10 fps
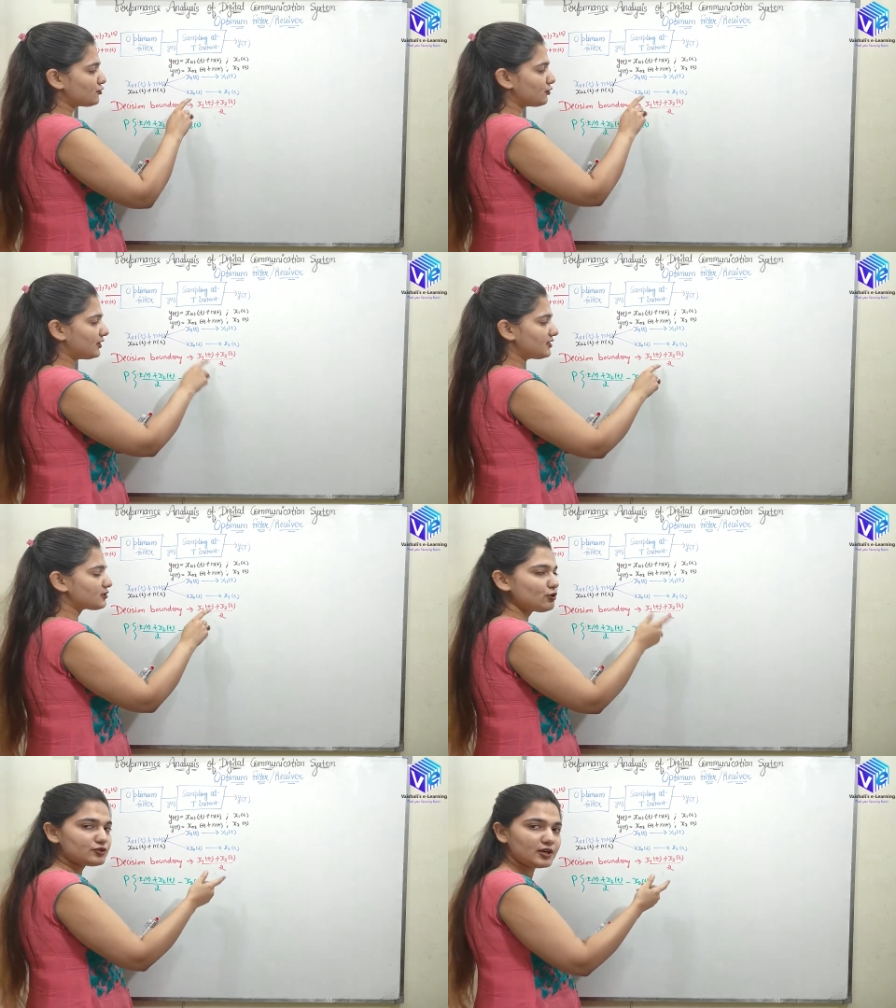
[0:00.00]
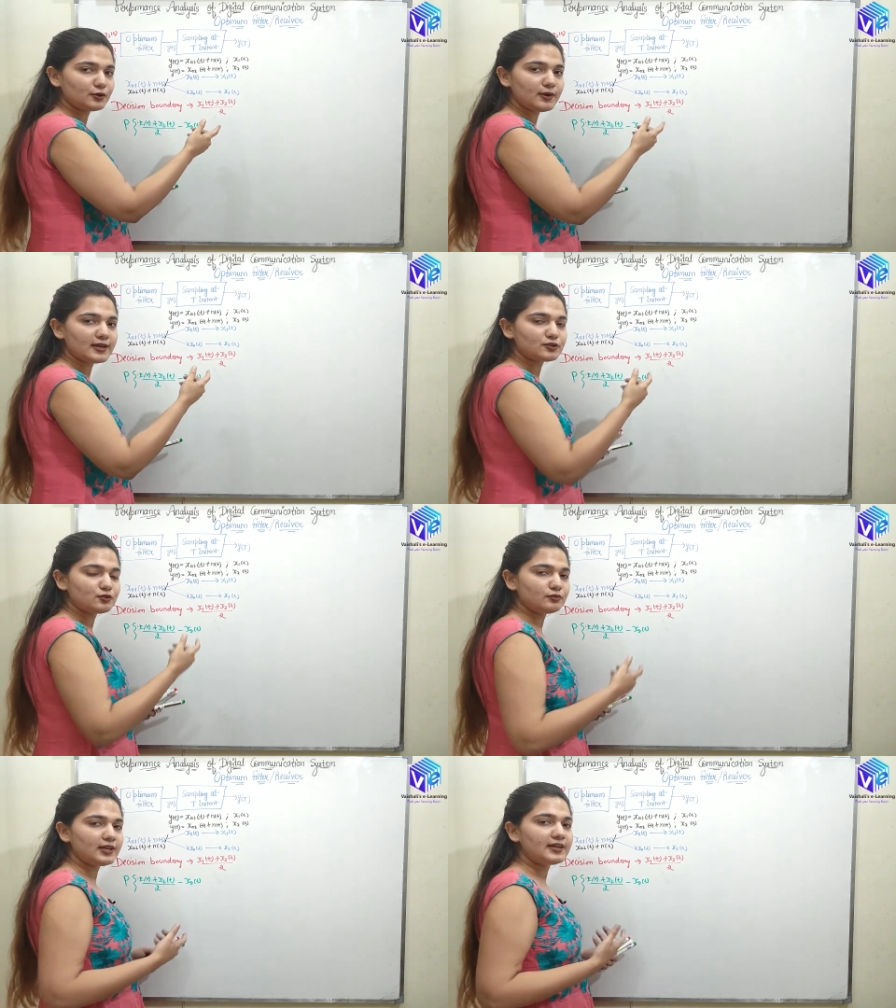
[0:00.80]
So it is closer to X
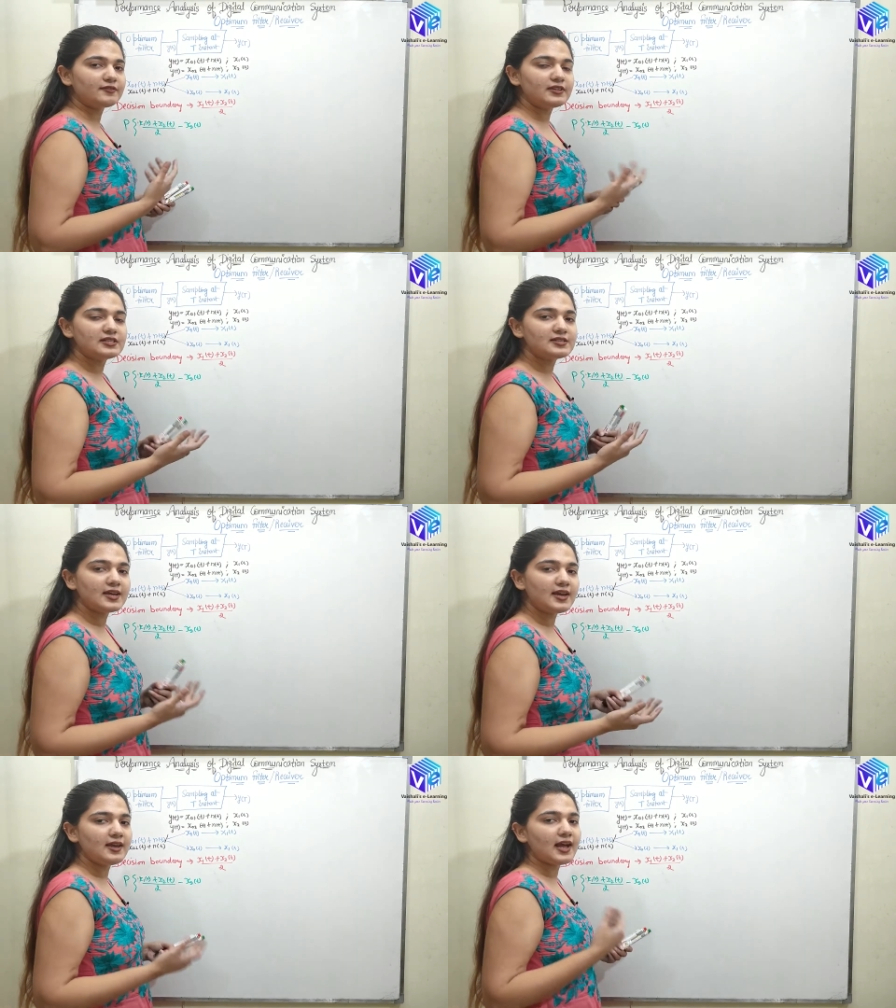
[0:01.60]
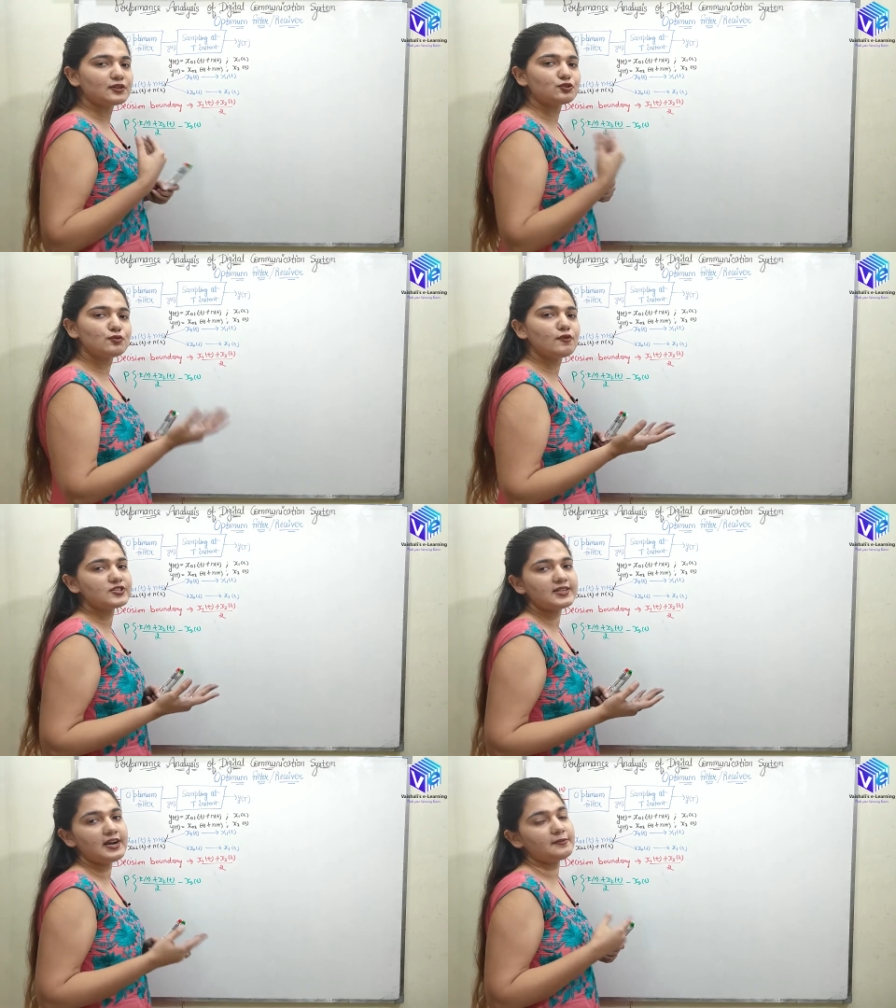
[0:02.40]
two, then it will say X two
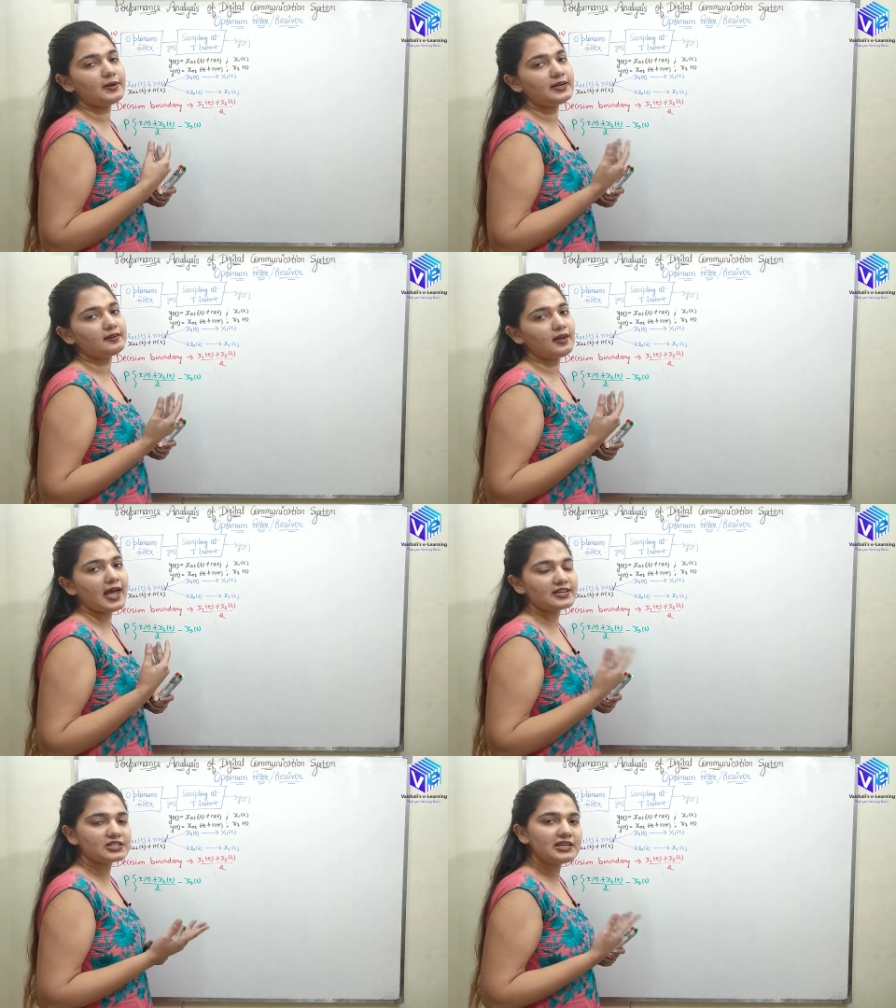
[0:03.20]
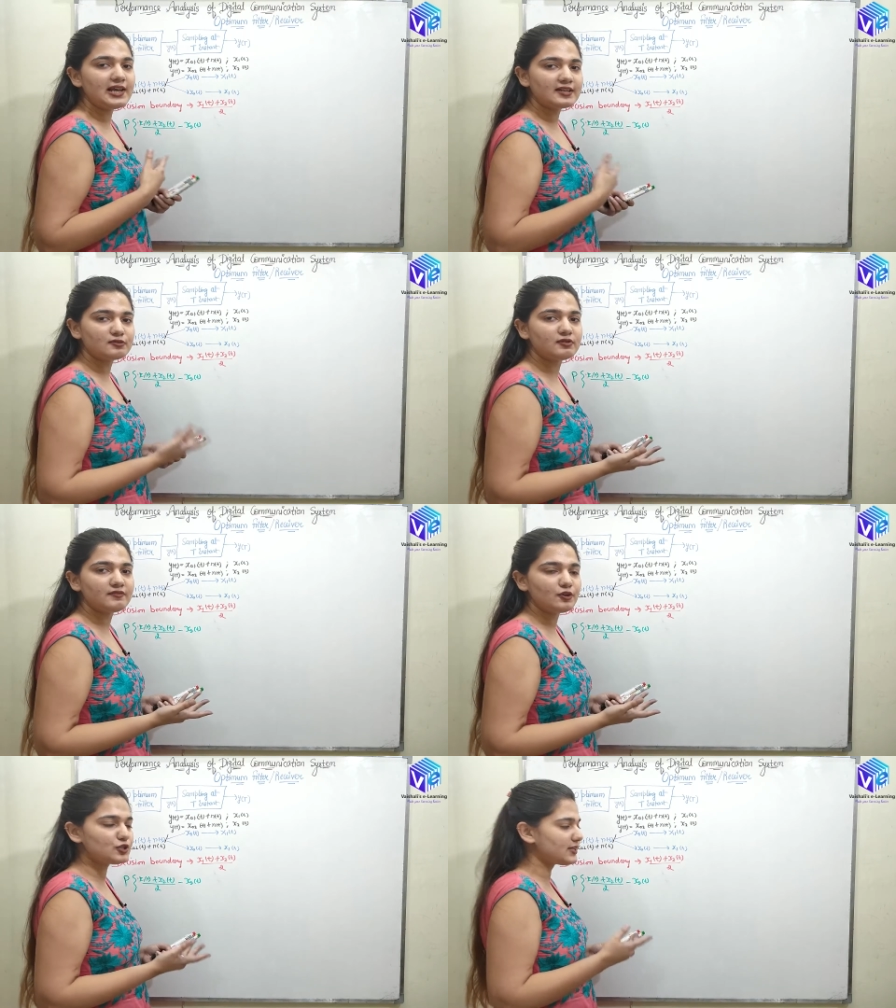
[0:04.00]
was sent, but actually X
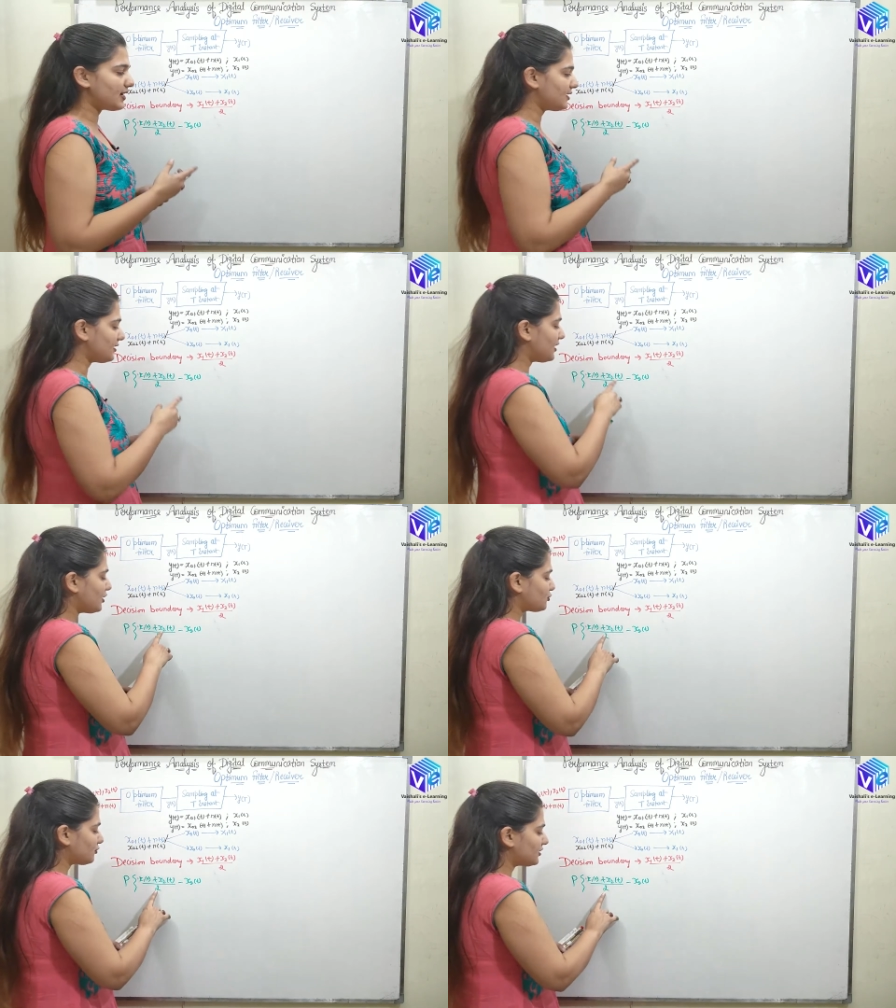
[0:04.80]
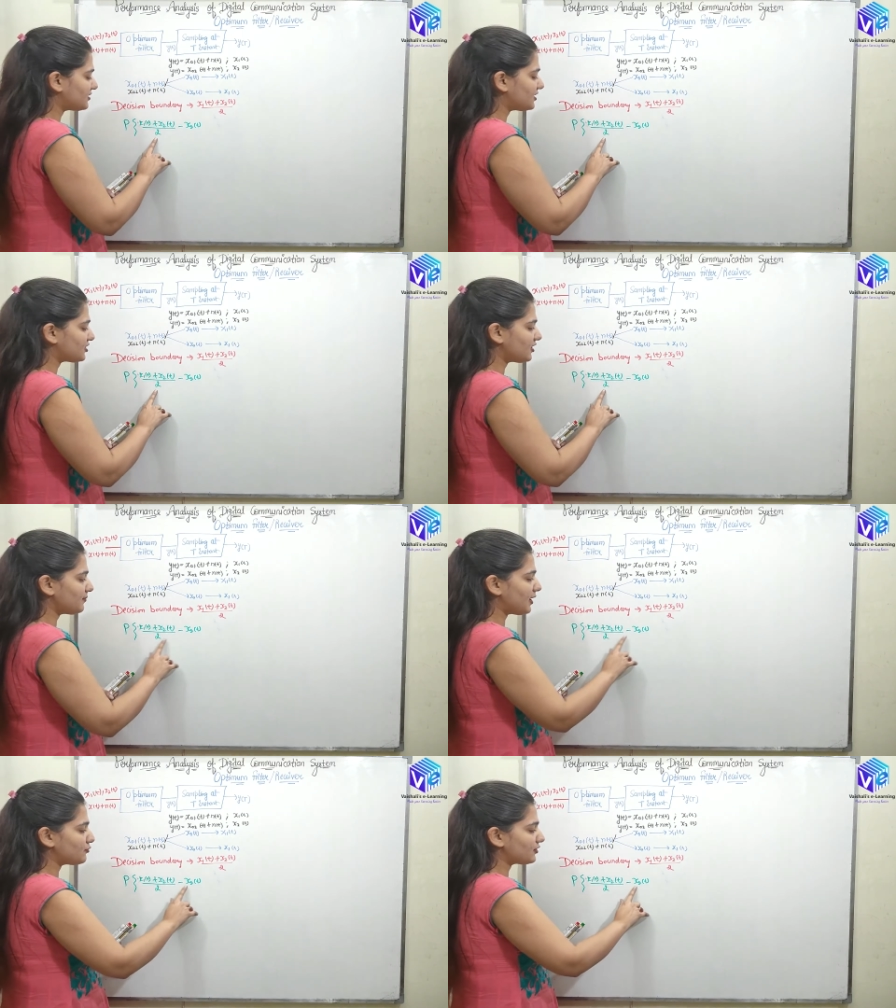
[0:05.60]
one was sent. So
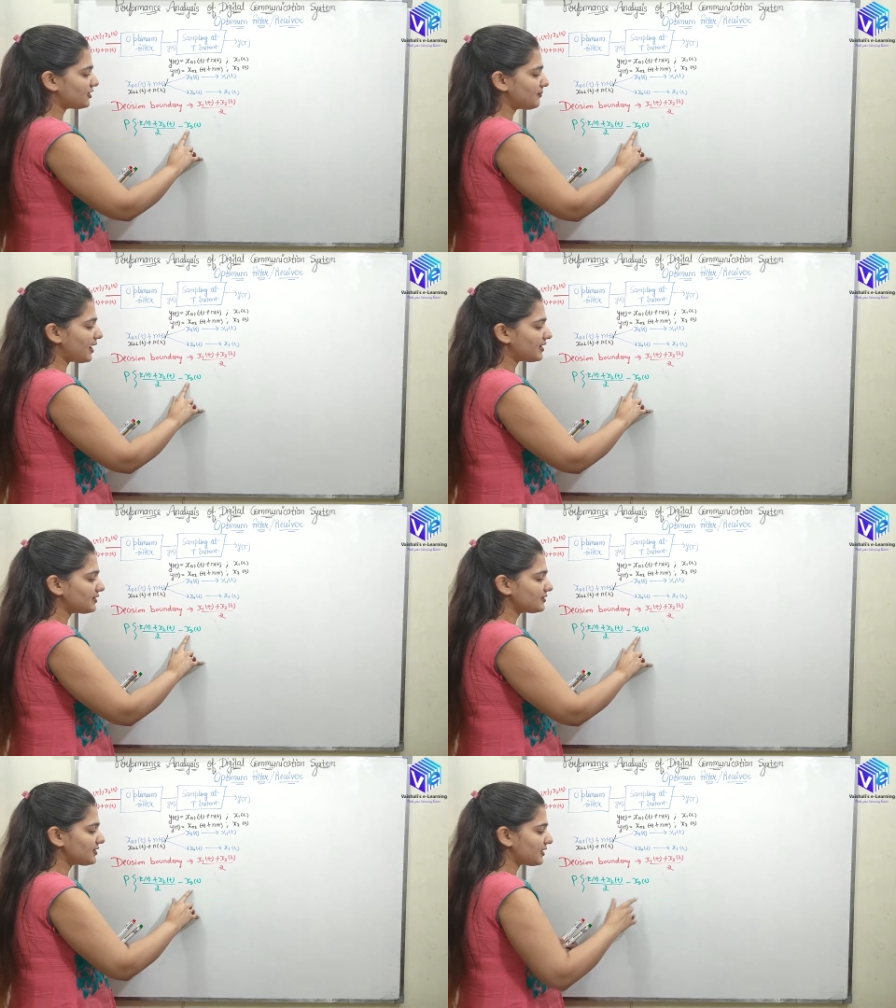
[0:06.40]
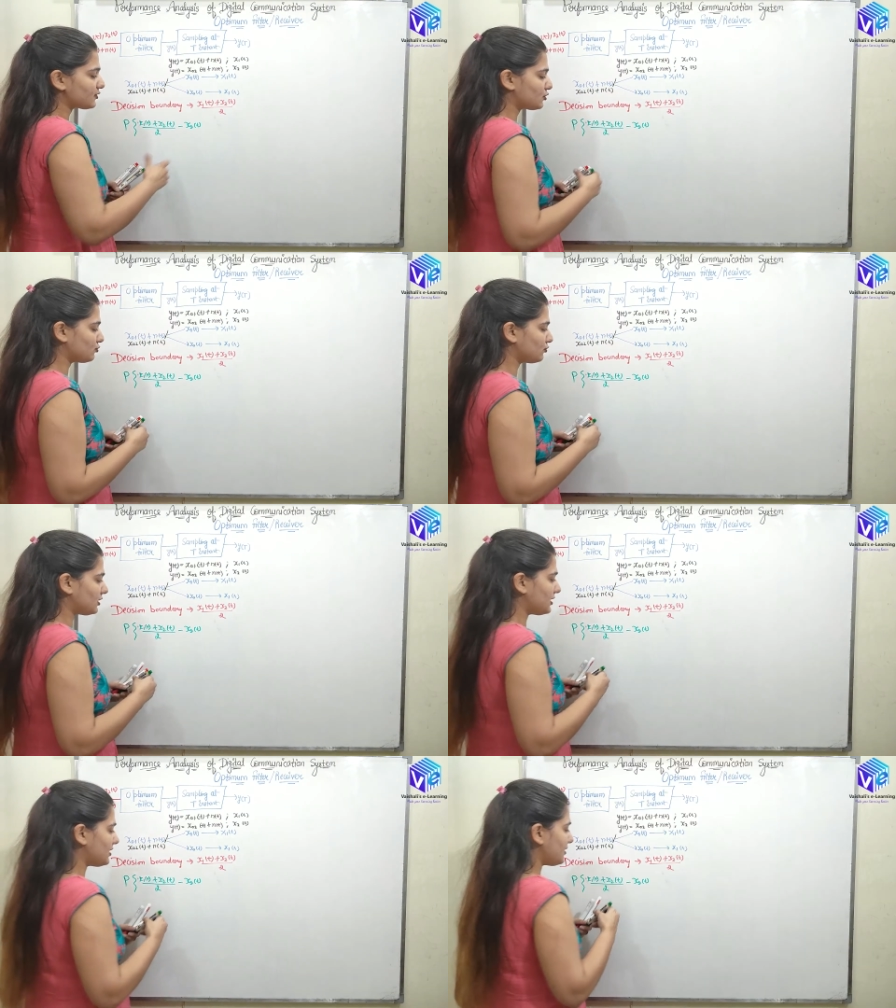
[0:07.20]
decision boundary minus X two
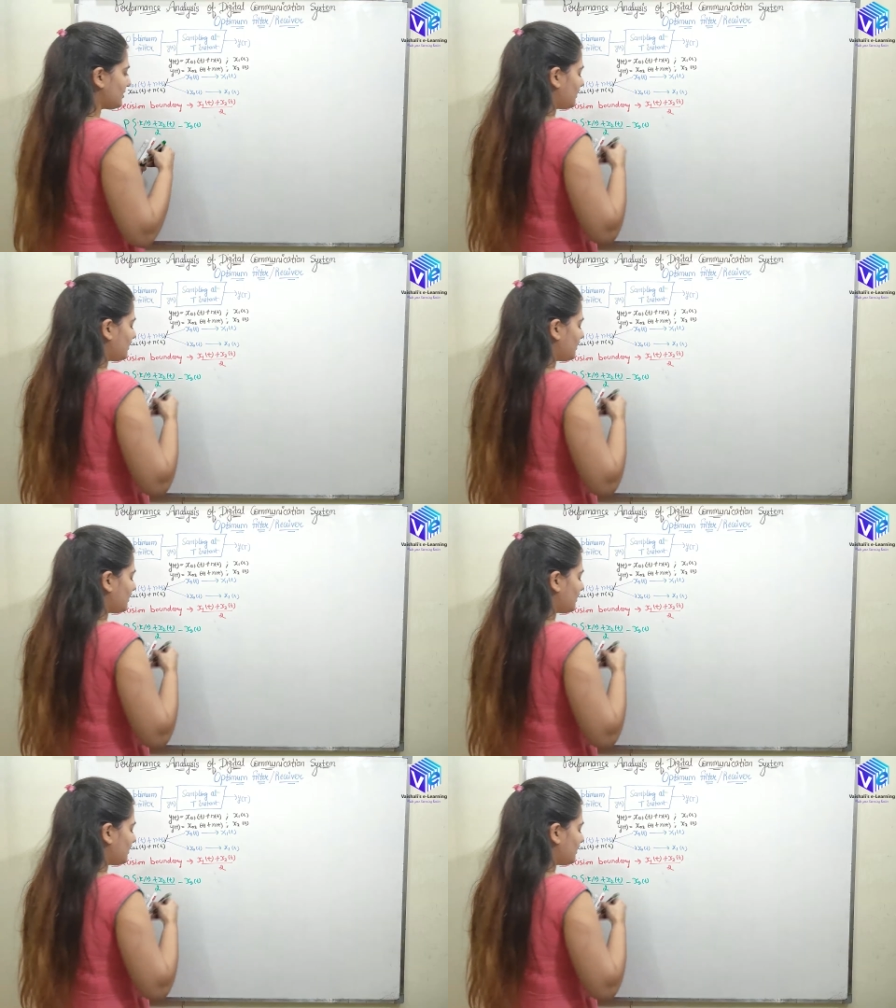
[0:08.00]
T.